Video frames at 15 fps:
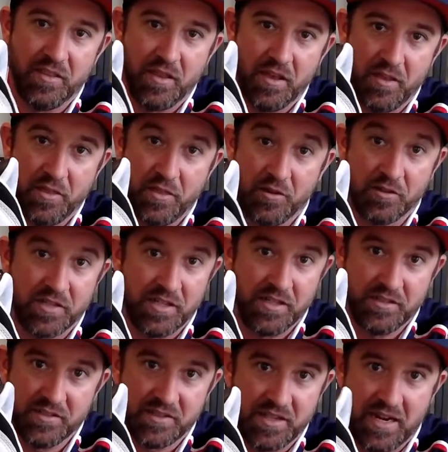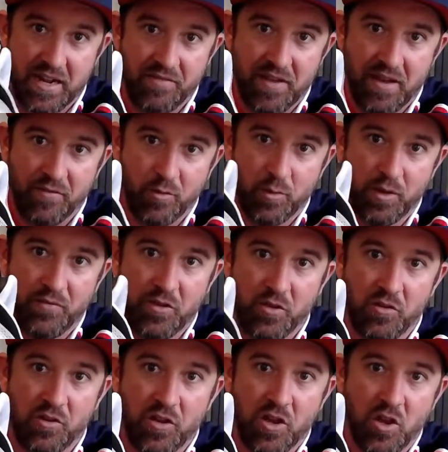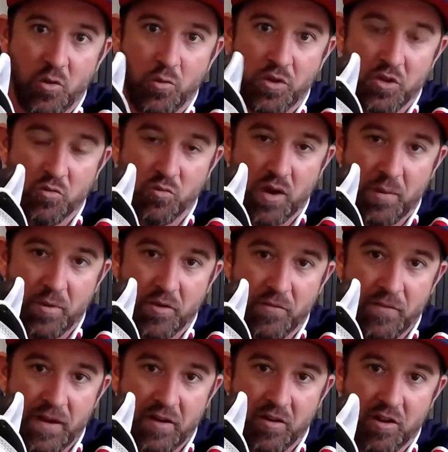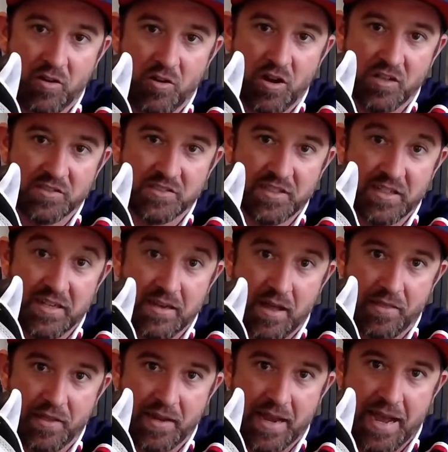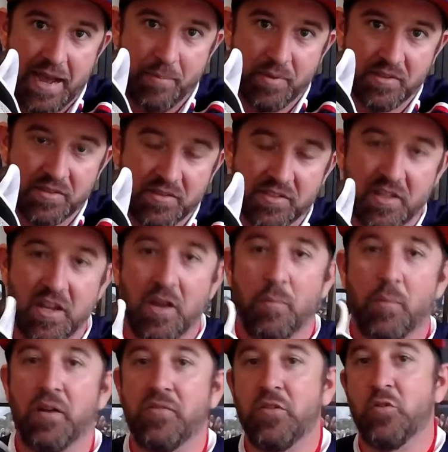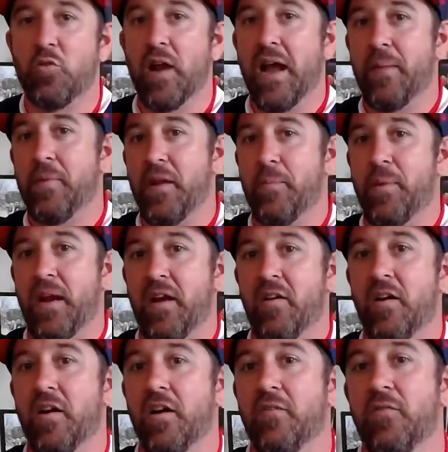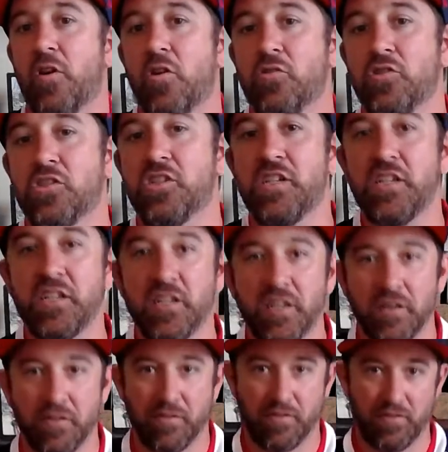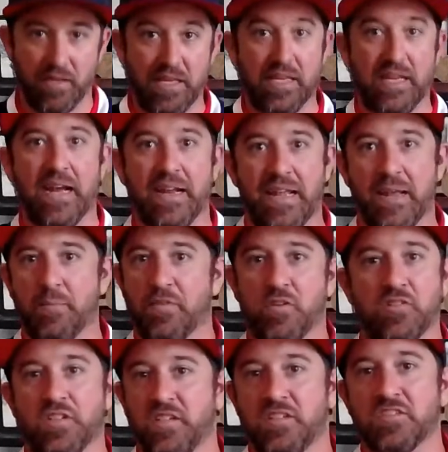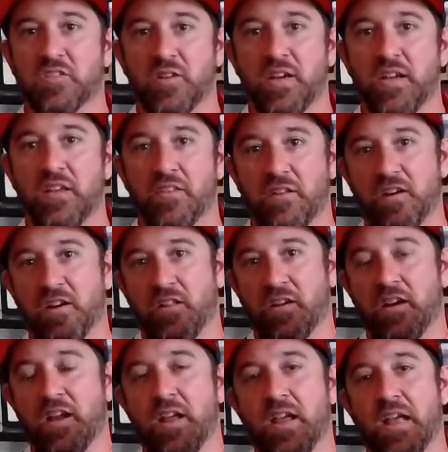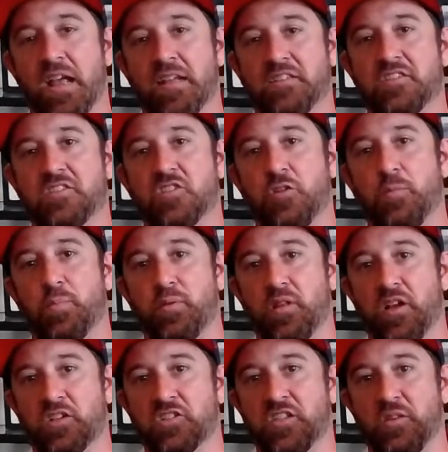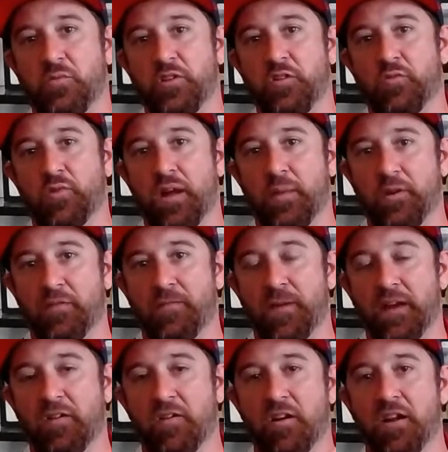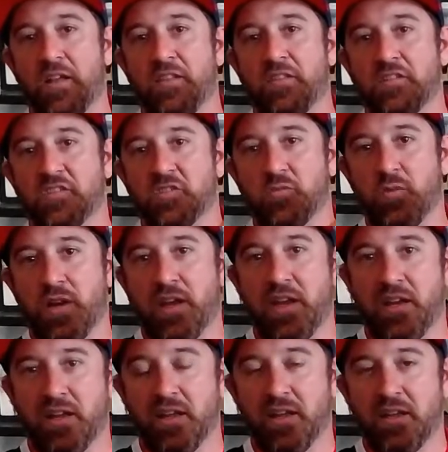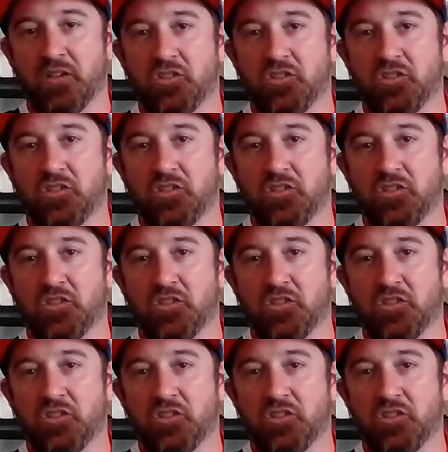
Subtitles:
the 13s that I've ever reviewed. When you rub your finger across it, nothing happens. But if you grabbed a pair of OG He Got Game 13s or any other color, it's so plush that when you rub your finger on it, the suede